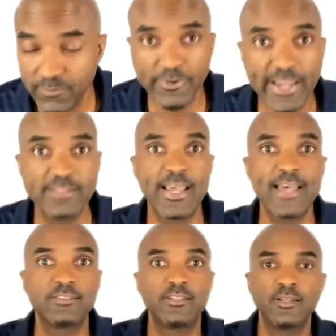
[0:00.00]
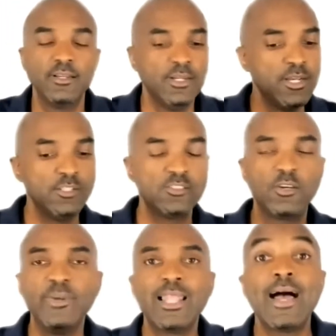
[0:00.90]
Fantastic. So
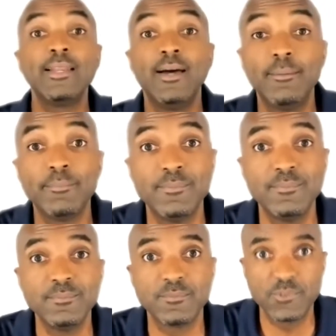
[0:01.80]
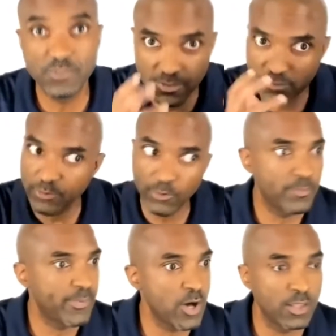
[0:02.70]
we line up to throw the
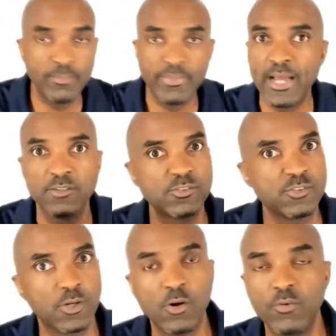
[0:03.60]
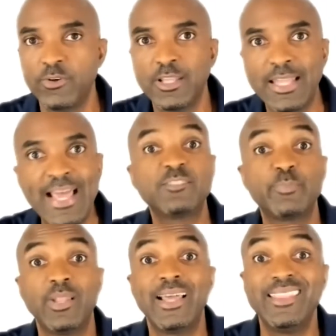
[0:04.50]
ball in bounds to go for the last
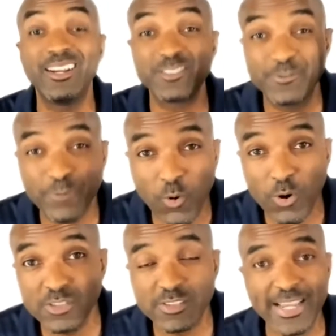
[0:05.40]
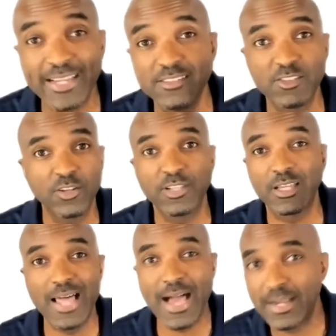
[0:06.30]
play. There's 4 seconds on the
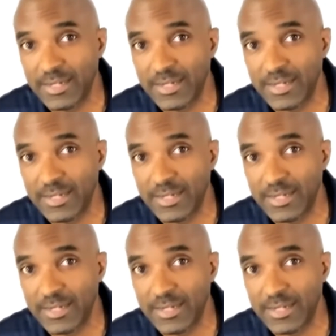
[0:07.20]
clock.